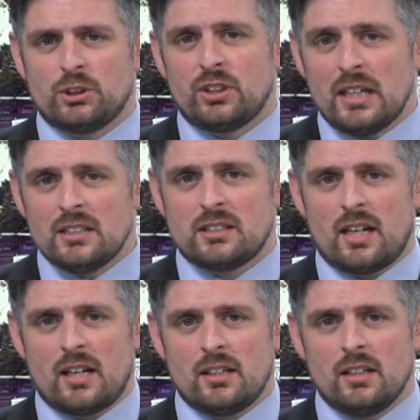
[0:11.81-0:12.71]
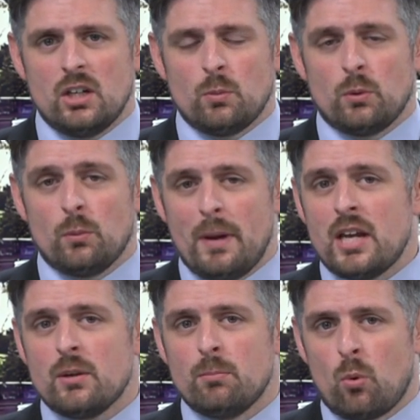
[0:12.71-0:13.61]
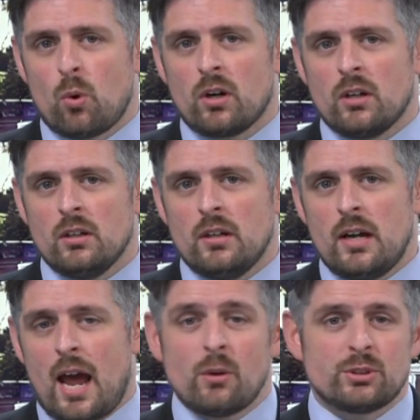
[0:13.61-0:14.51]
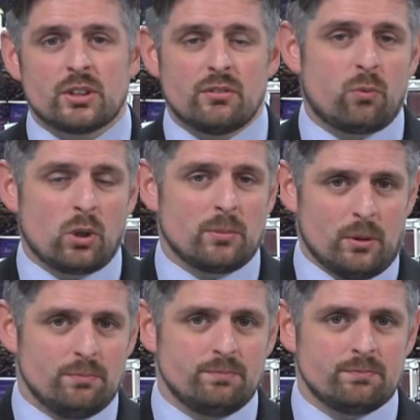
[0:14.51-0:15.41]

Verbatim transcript: which they say will make more housing affordable.